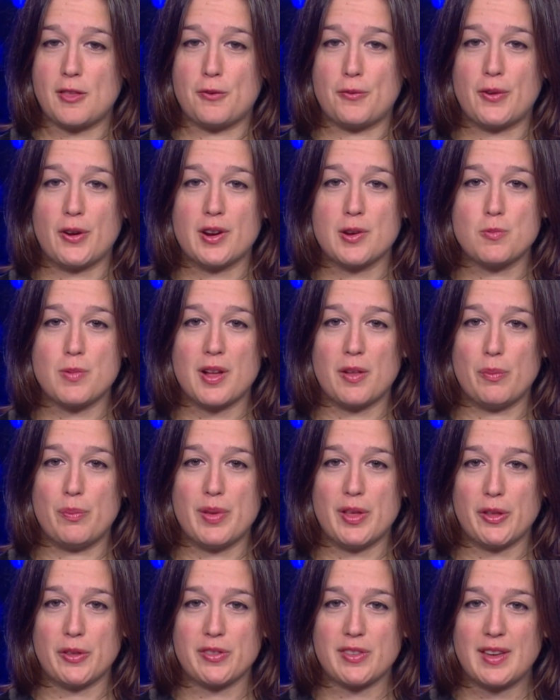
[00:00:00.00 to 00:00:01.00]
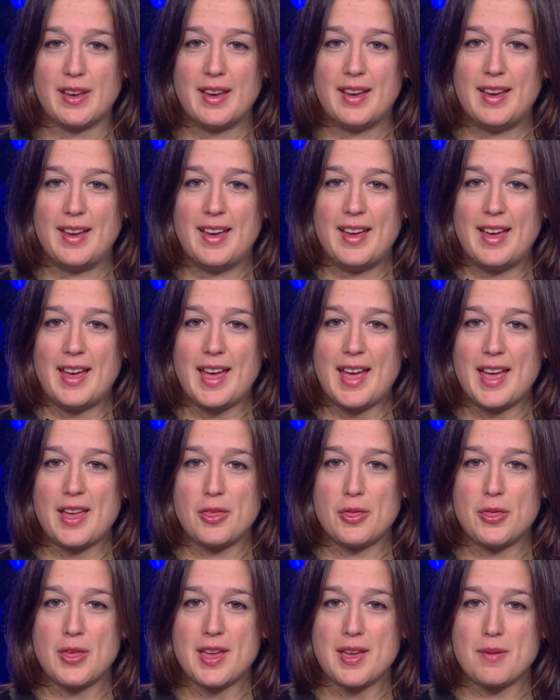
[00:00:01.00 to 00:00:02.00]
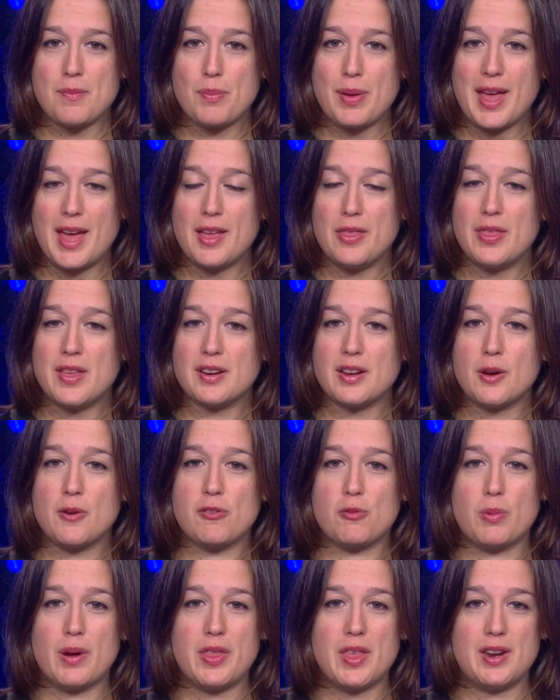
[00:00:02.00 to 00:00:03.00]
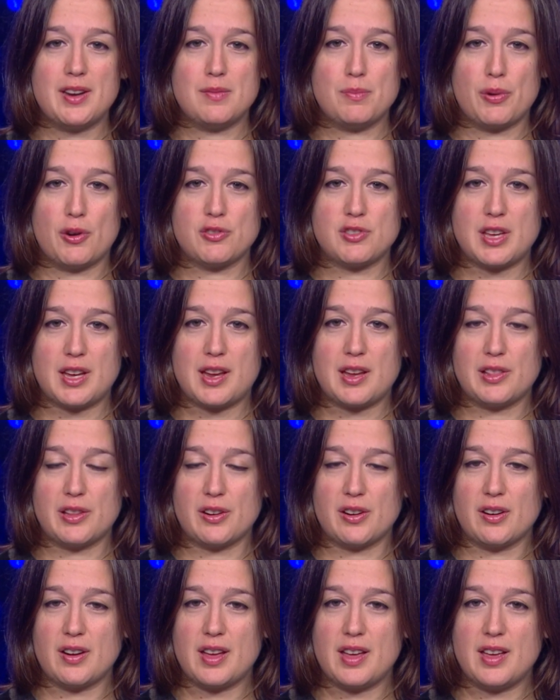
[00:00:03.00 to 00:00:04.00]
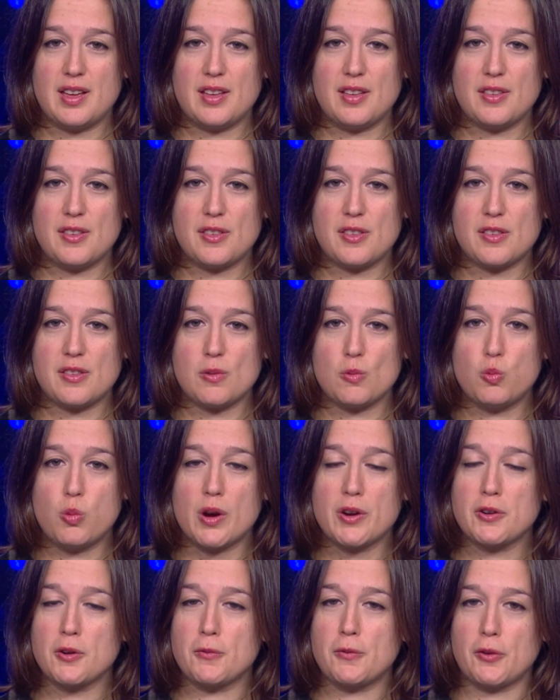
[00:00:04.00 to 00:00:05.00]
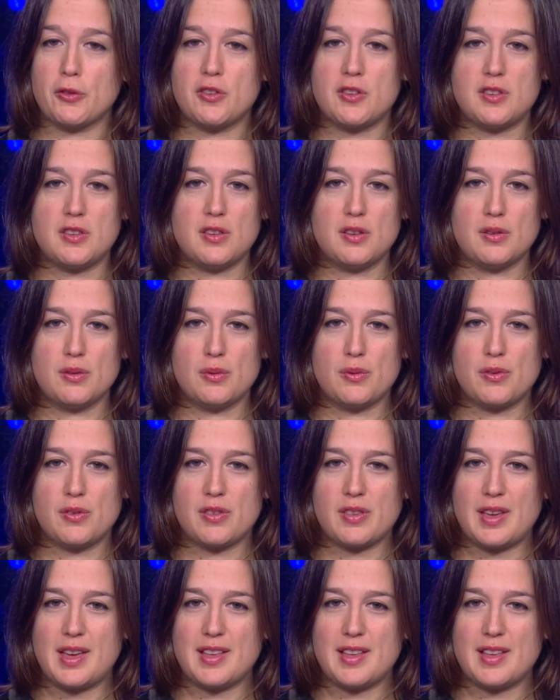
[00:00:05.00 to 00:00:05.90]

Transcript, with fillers: It's very well built, and the pen that goes with it in particular is wonderful to use.